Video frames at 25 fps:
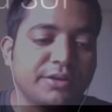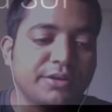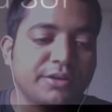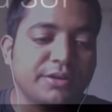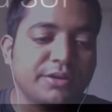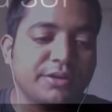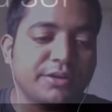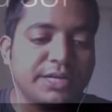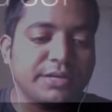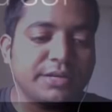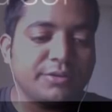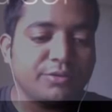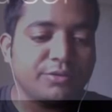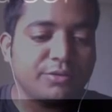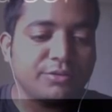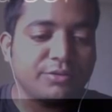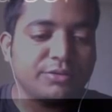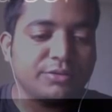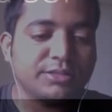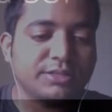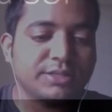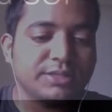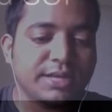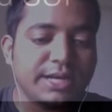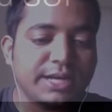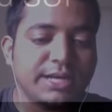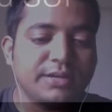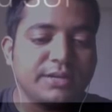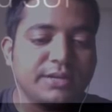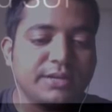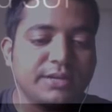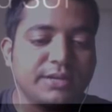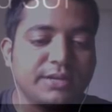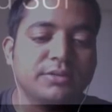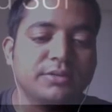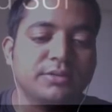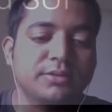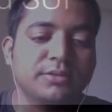state, you know this, right?
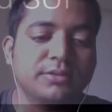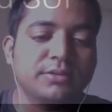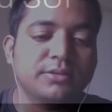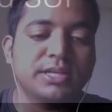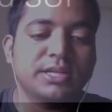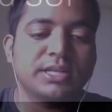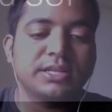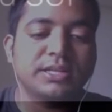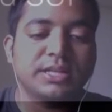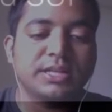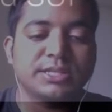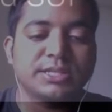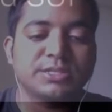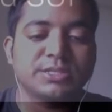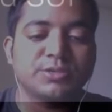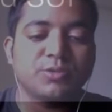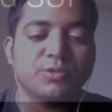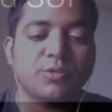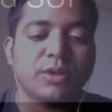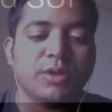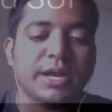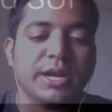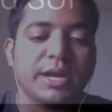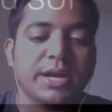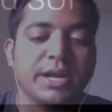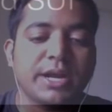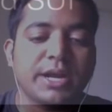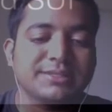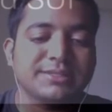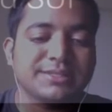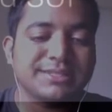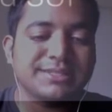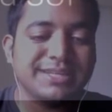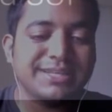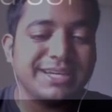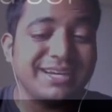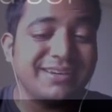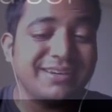Then there is no right to
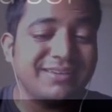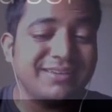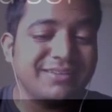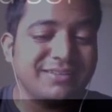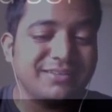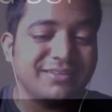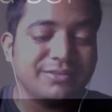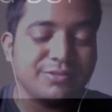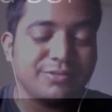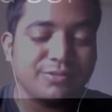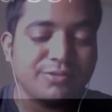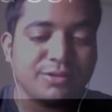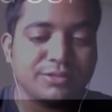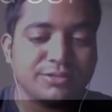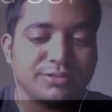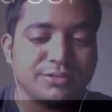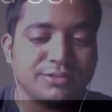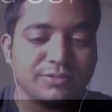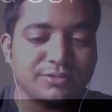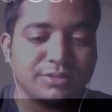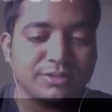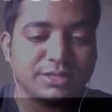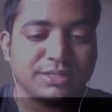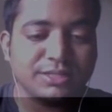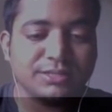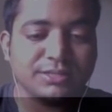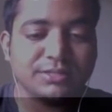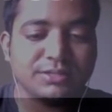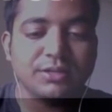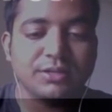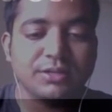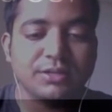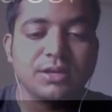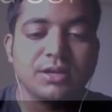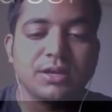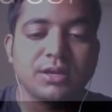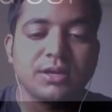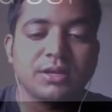secede, you also know this.
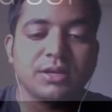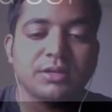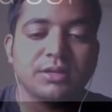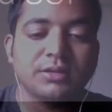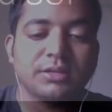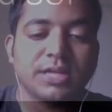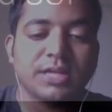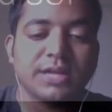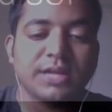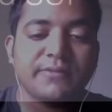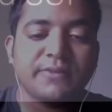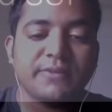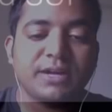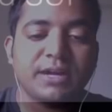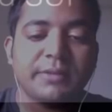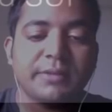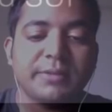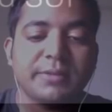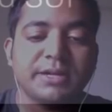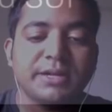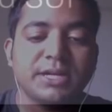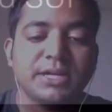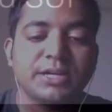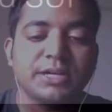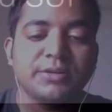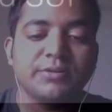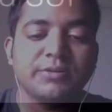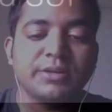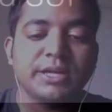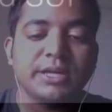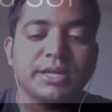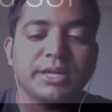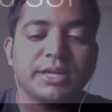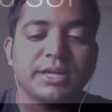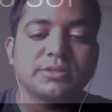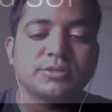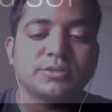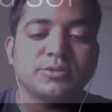Then fundamental
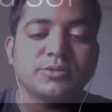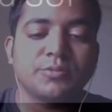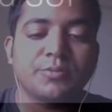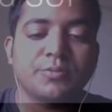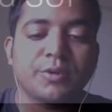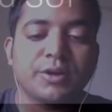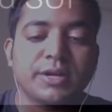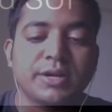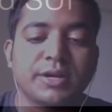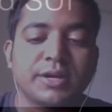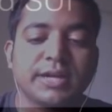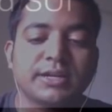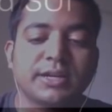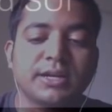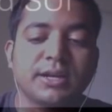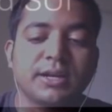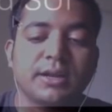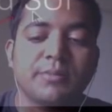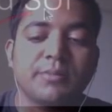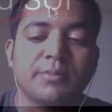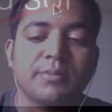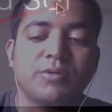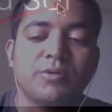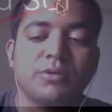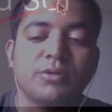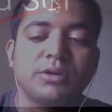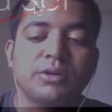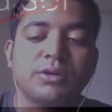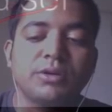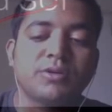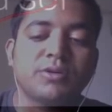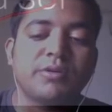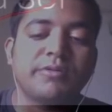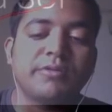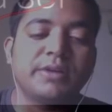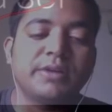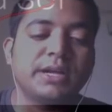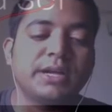duty is to protect and uphold
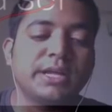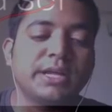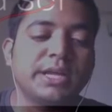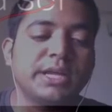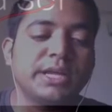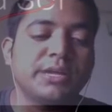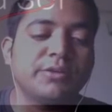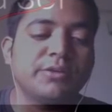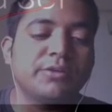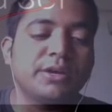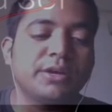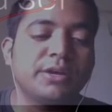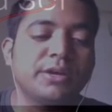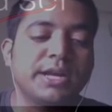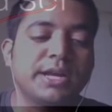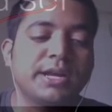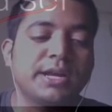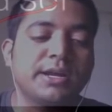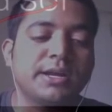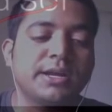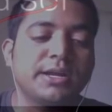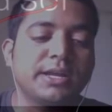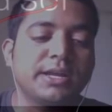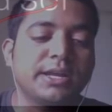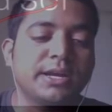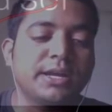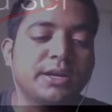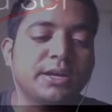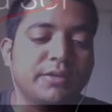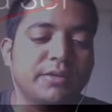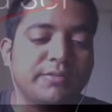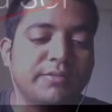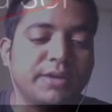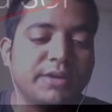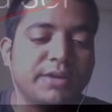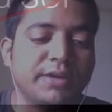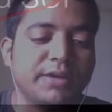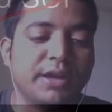sovereignty, unity and integrity
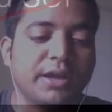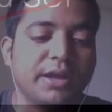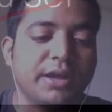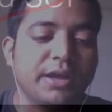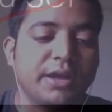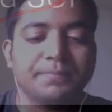of India.